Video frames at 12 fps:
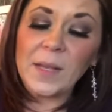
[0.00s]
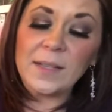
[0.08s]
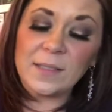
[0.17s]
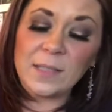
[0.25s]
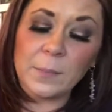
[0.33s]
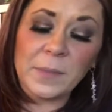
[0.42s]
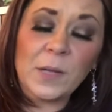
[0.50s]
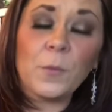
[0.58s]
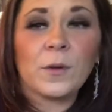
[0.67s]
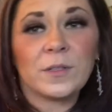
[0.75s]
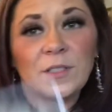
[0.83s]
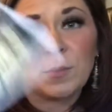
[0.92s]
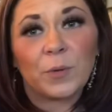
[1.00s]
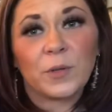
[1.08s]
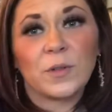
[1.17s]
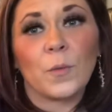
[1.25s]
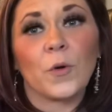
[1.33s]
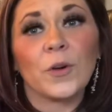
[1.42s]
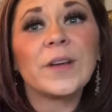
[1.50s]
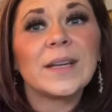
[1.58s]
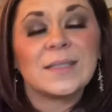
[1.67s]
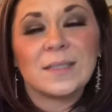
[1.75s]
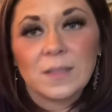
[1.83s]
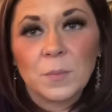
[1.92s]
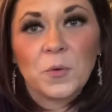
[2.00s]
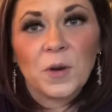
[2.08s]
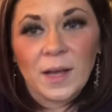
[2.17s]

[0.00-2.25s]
Somebody wants to put the work in somewhere